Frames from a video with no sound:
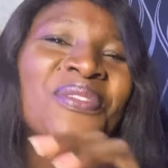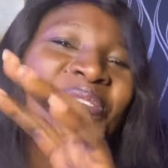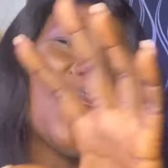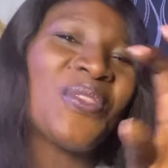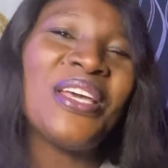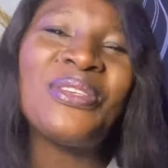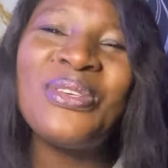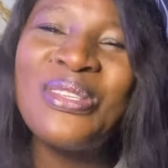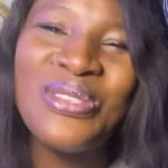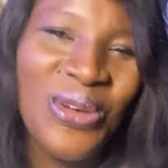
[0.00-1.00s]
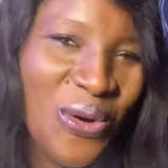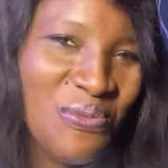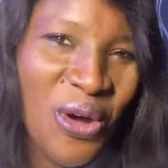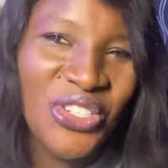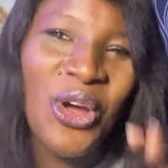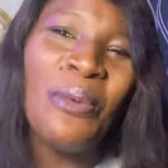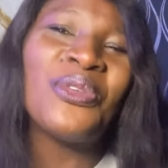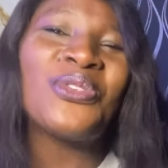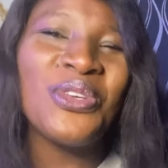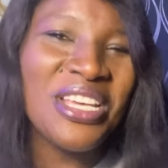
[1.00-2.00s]
So thank you so much. Hope
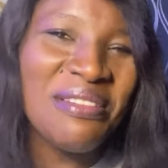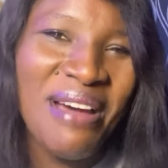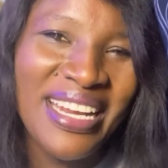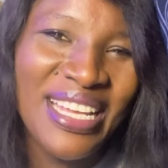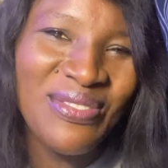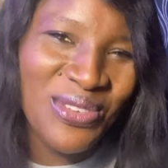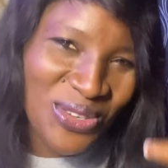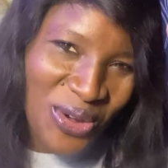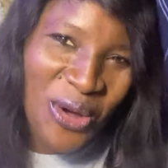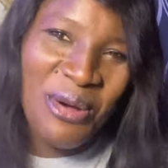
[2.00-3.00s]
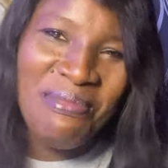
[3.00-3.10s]
to see you in my next video.